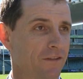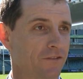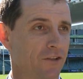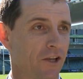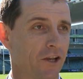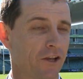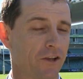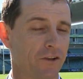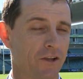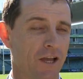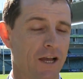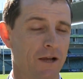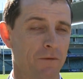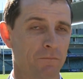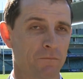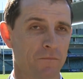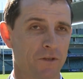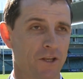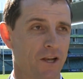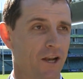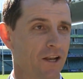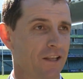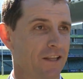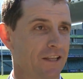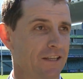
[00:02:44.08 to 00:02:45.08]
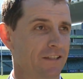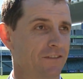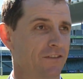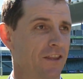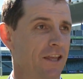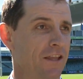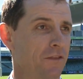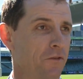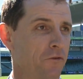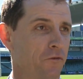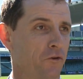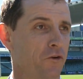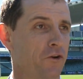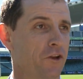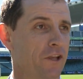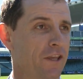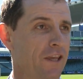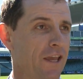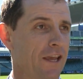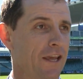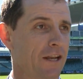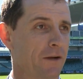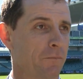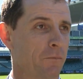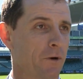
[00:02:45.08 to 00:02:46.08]
So links then through to
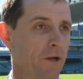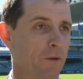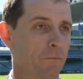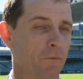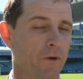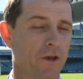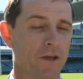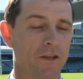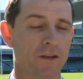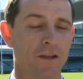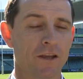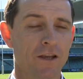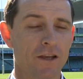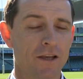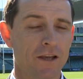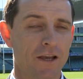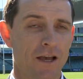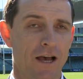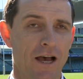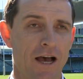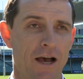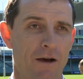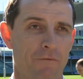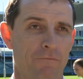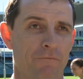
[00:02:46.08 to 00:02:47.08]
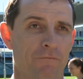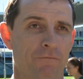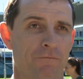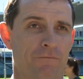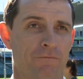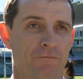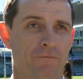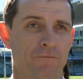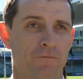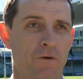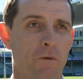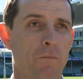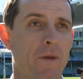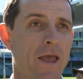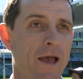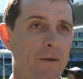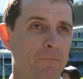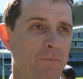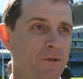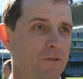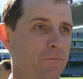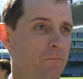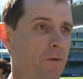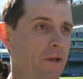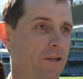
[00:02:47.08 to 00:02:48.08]
Canterbury, but from our
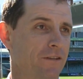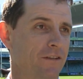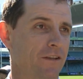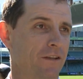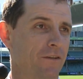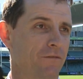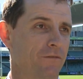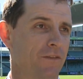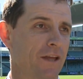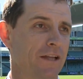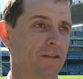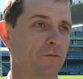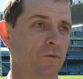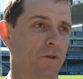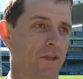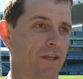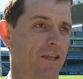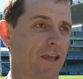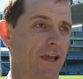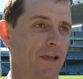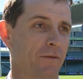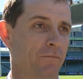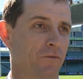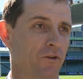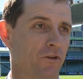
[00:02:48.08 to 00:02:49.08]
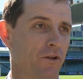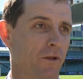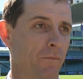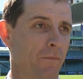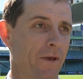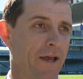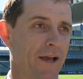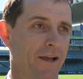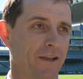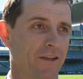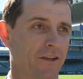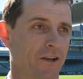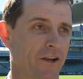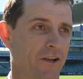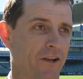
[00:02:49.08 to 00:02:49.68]
perspective, that's what the game's all about.